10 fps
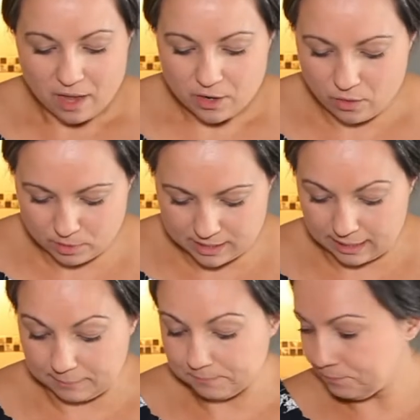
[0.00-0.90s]
No, I'm just
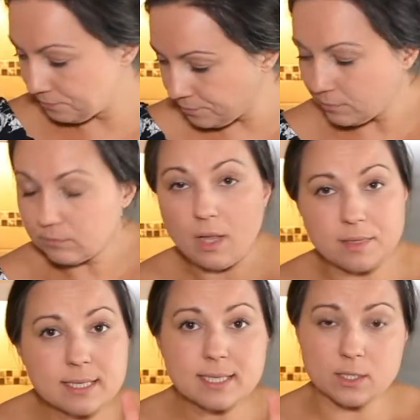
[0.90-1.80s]
kidding.
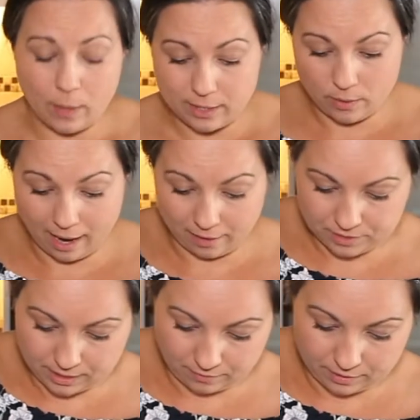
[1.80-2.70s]
This is when you have
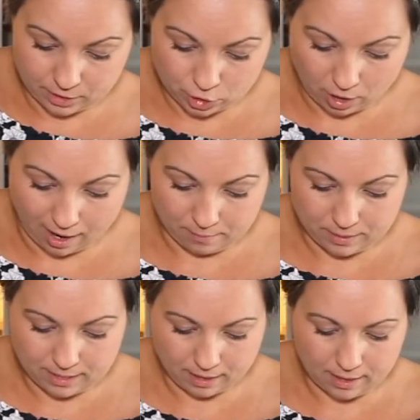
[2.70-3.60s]
to give it a try,
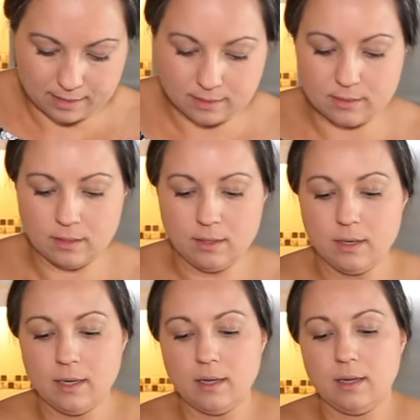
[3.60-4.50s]
because
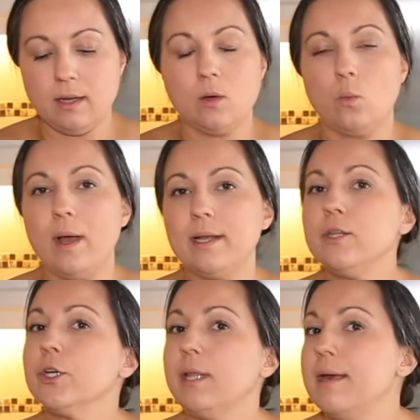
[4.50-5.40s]
when
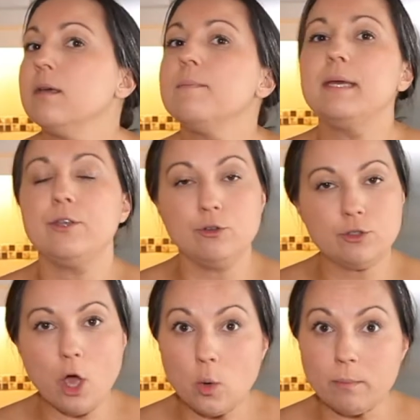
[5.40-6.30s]
you're like me and you
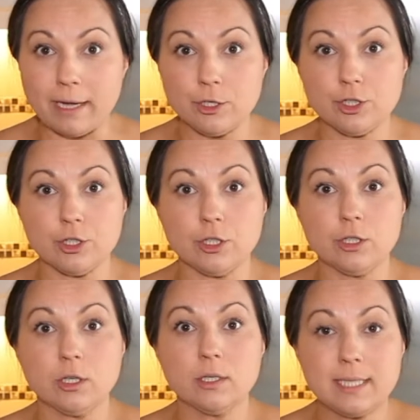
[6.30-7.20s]
don't
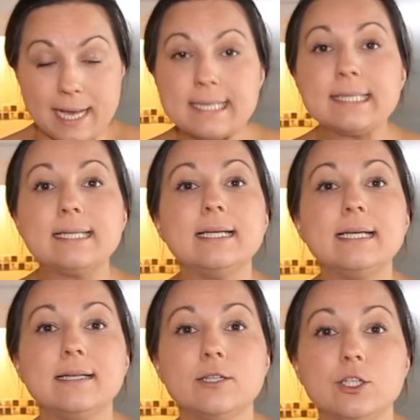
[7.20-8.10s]
measure, tasting
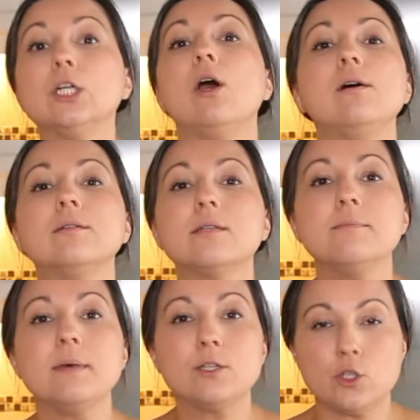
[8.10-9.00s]
is your
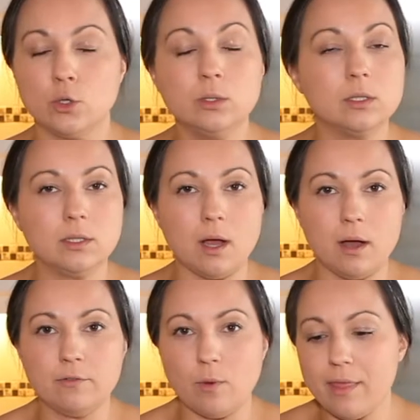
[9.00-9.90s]
ultimate tool
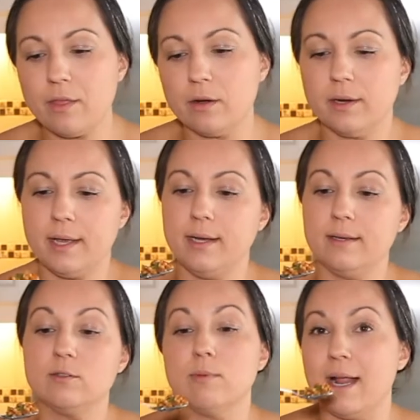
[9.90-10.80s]
of whether it
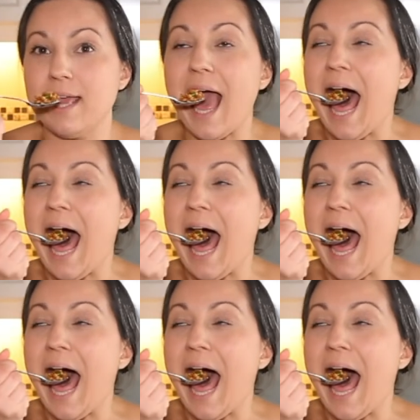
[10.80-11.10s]
is ready.